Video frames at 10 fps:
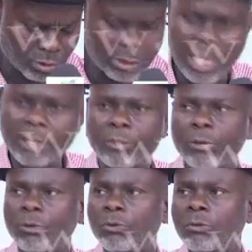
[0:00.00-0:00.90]
Thank
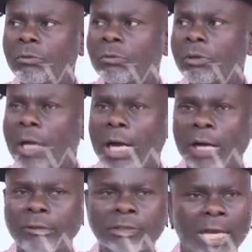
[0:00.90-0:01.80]
you,
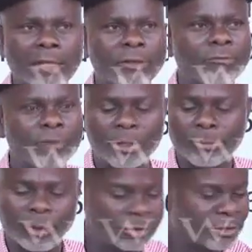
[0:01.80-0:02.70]
and thank you very
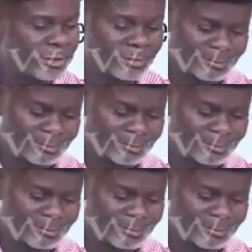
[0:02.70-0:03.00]
much.